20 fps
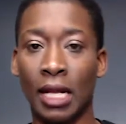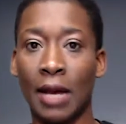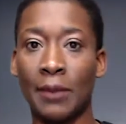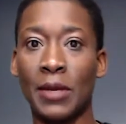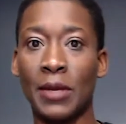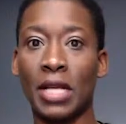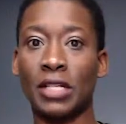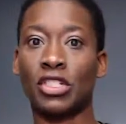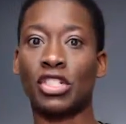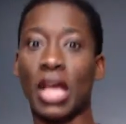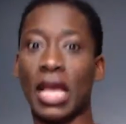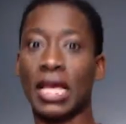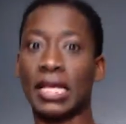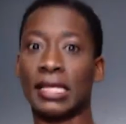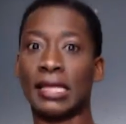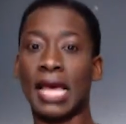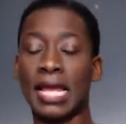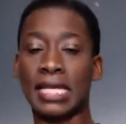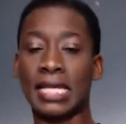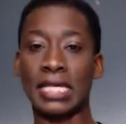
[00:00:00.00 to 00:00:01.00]
not shy to
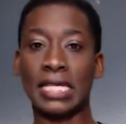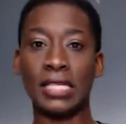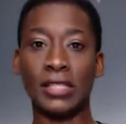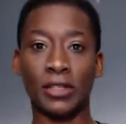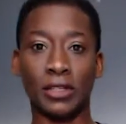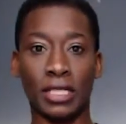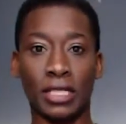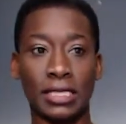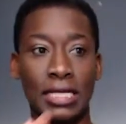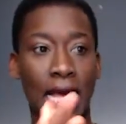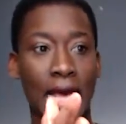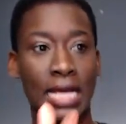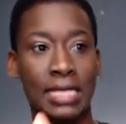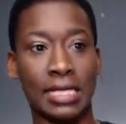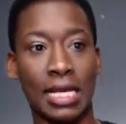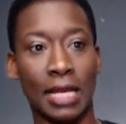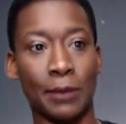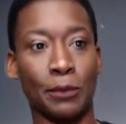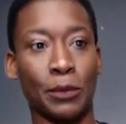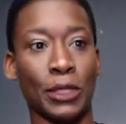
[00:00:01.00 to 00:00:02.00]
that either, because as
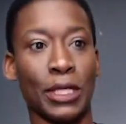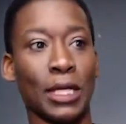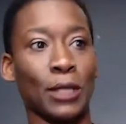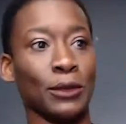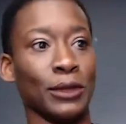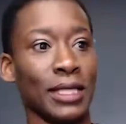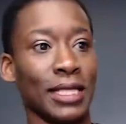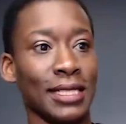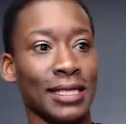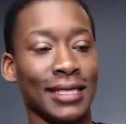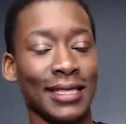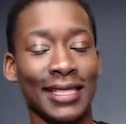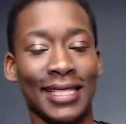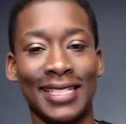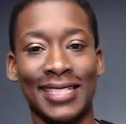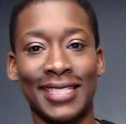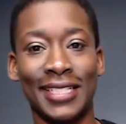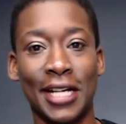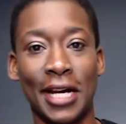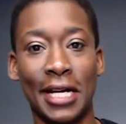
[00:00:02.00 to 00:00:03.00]
I put out
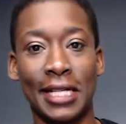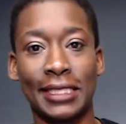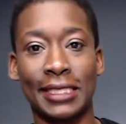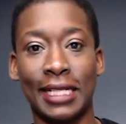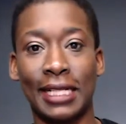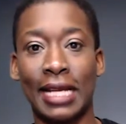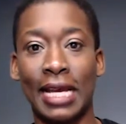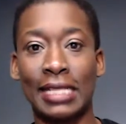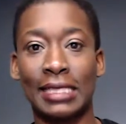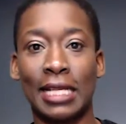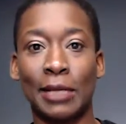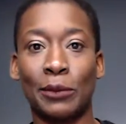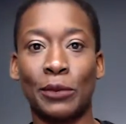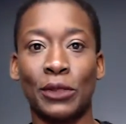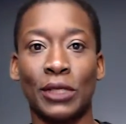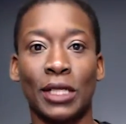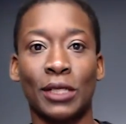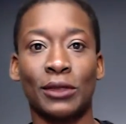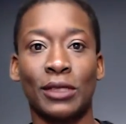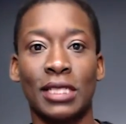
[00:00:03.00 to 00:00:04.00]
this content, as I
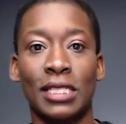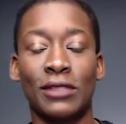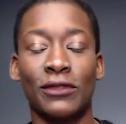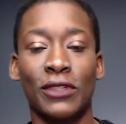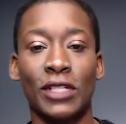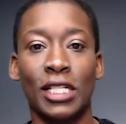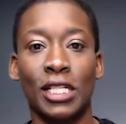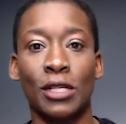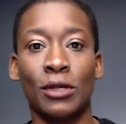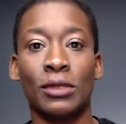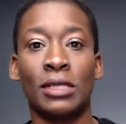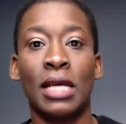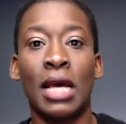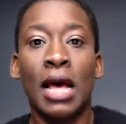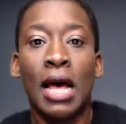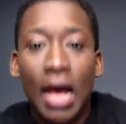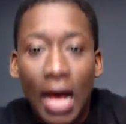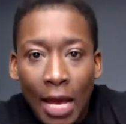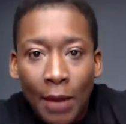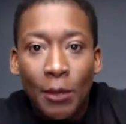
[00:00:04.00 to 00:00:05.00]
put out these videos,
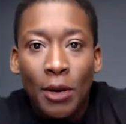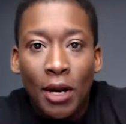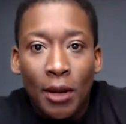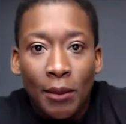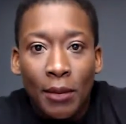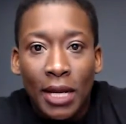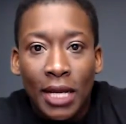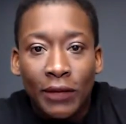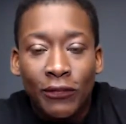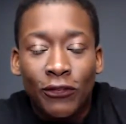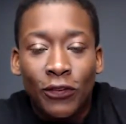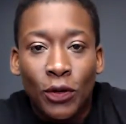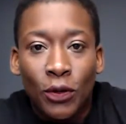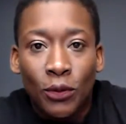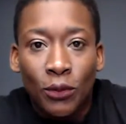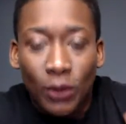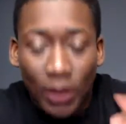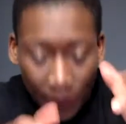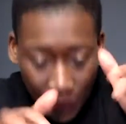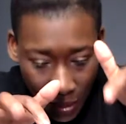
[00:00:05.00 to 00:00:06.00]
I'm on my
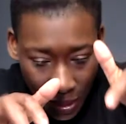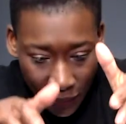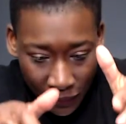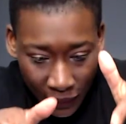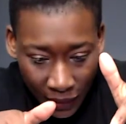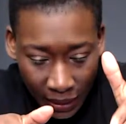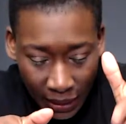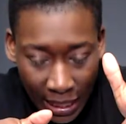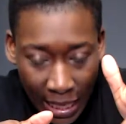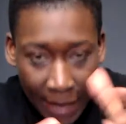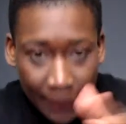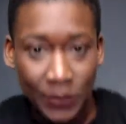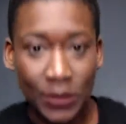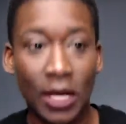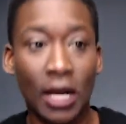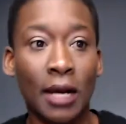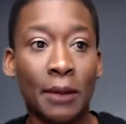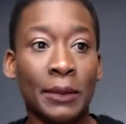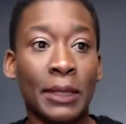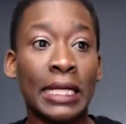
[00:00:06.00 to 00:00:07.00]
phone, I'm on the
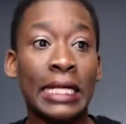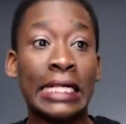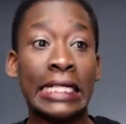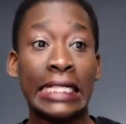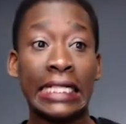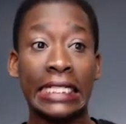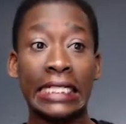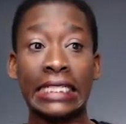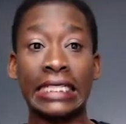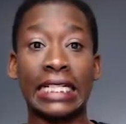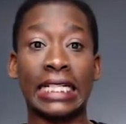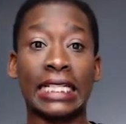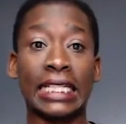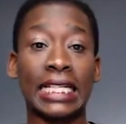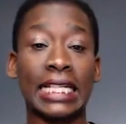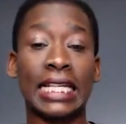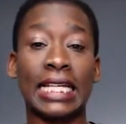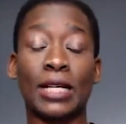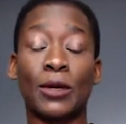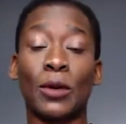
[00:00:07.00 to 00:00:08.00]
laptop. In
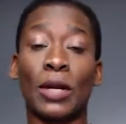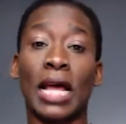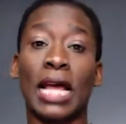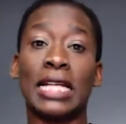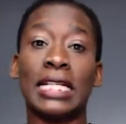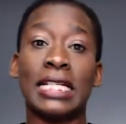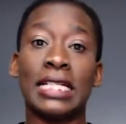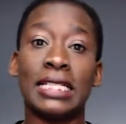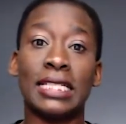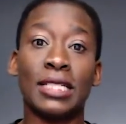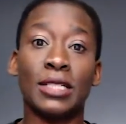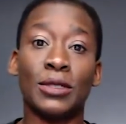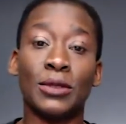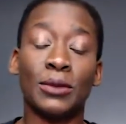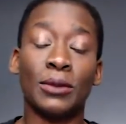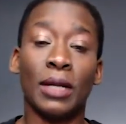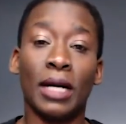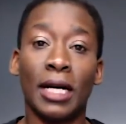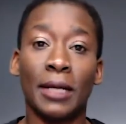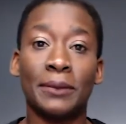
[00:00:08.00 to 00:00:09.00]
clinic, when I need
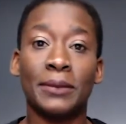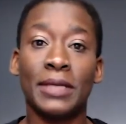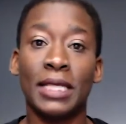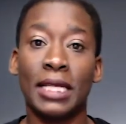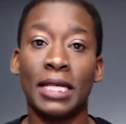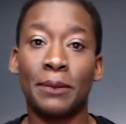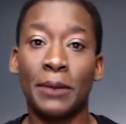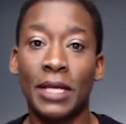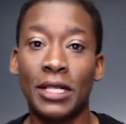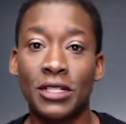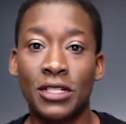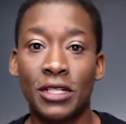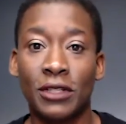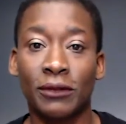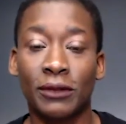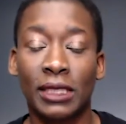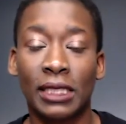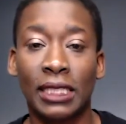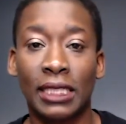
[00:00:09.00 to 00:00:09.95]
to update patient